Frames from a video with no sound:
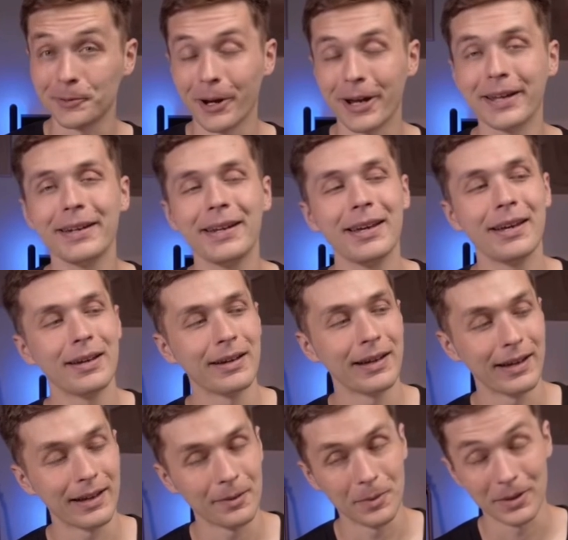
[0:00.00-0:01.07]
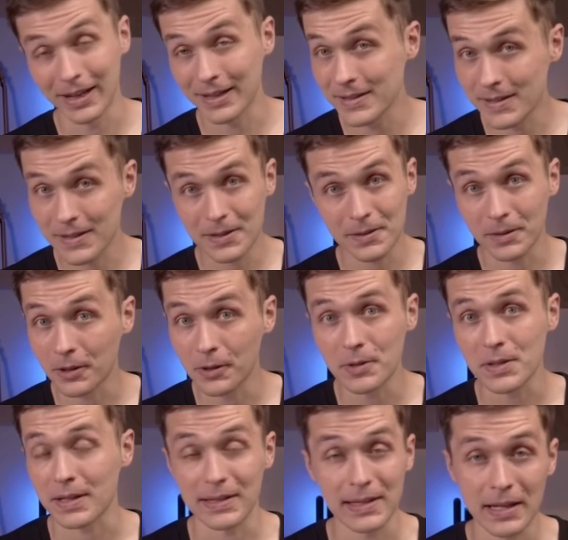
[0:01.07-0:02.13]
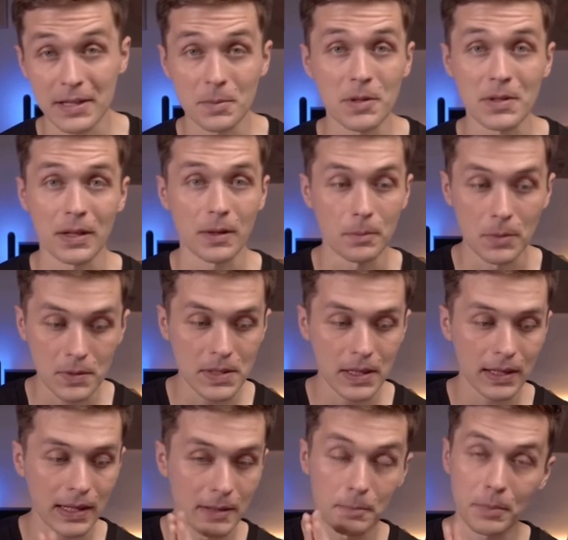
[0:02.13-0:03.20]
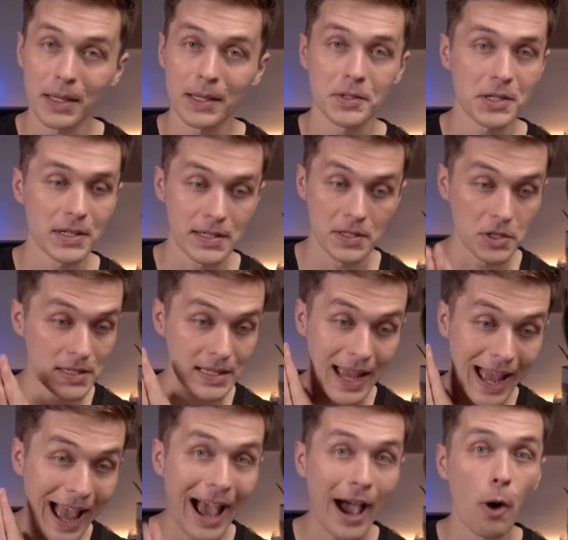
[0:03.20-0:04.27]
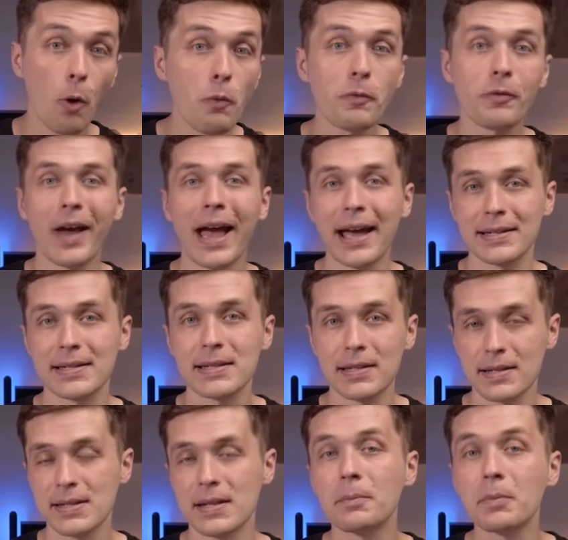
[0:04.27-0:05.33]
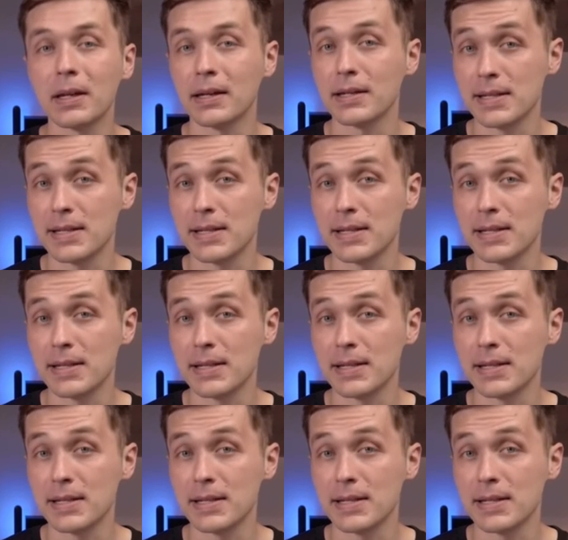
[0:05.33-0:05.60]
right? But that's acoustics, that's music. Music and pitch is just how fast something is